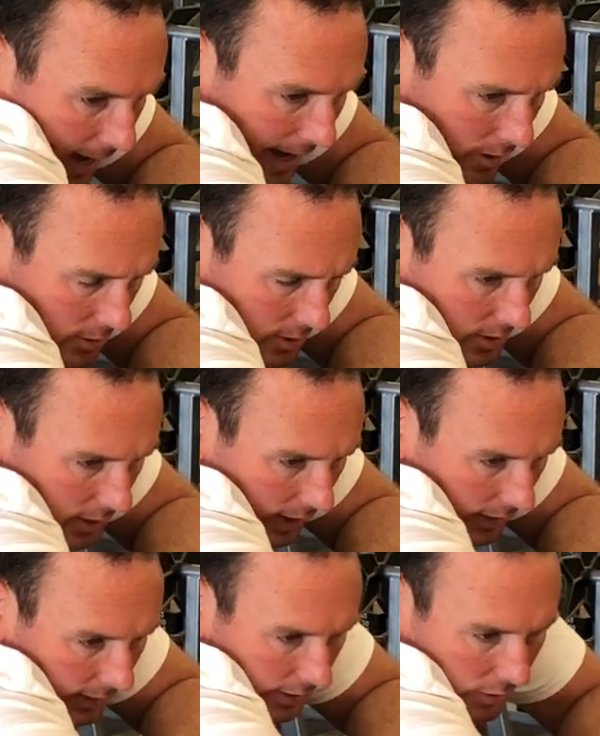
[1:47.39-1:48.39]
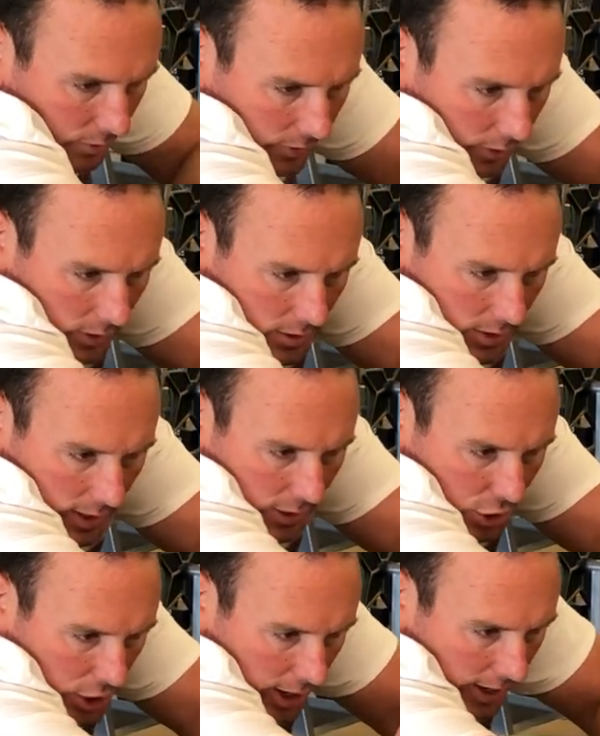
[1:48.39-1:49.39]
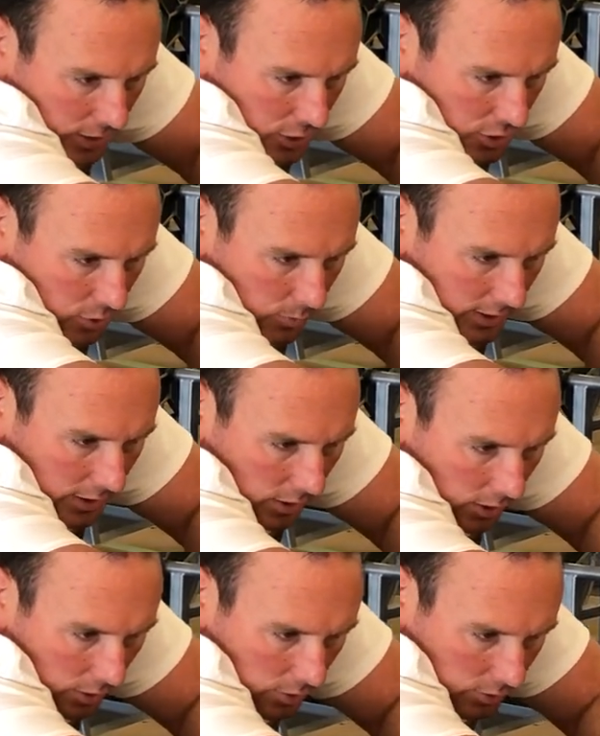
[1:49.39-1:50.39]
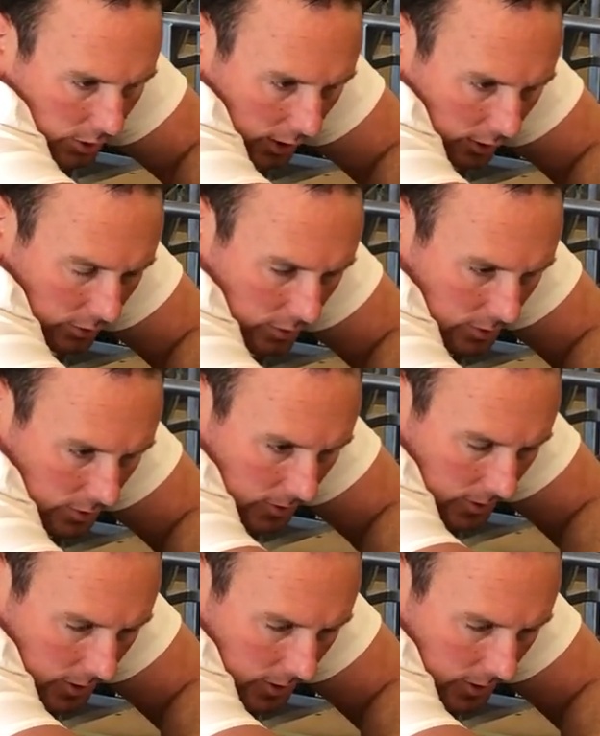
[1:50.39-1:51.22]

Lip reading: out slightly and you'll feel a slight change as to where the load goes.